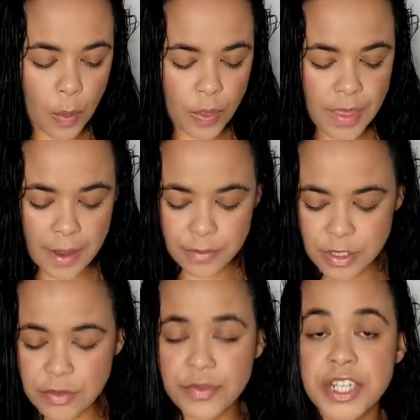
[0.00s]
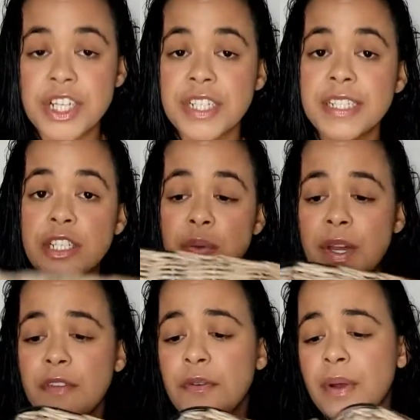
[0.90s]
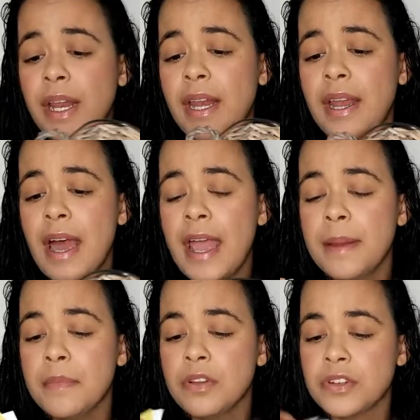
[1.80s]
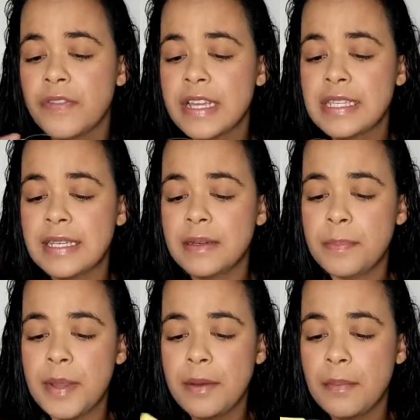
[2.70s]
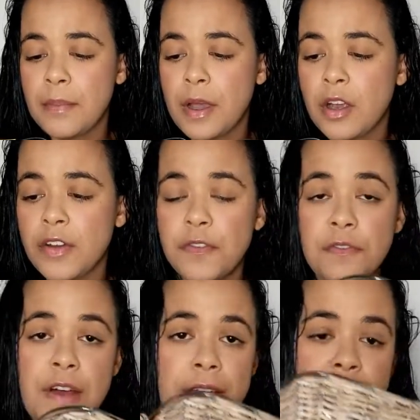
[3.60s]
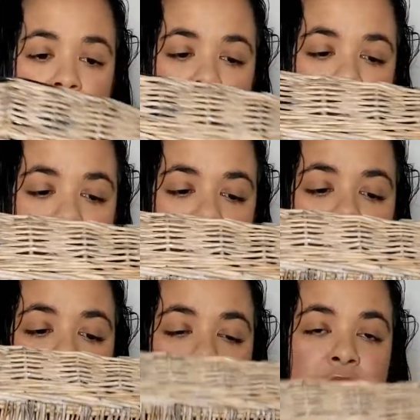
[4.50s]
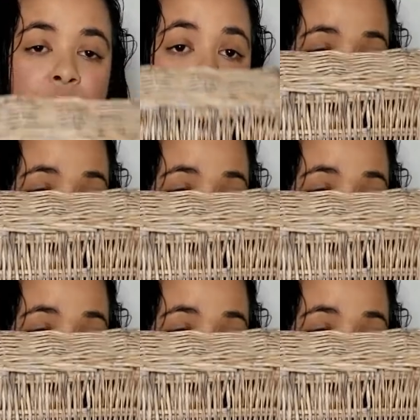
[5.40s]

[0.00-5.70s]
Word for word: that was originally $24.99. I'm not sure if I said it, but I got it for $5. So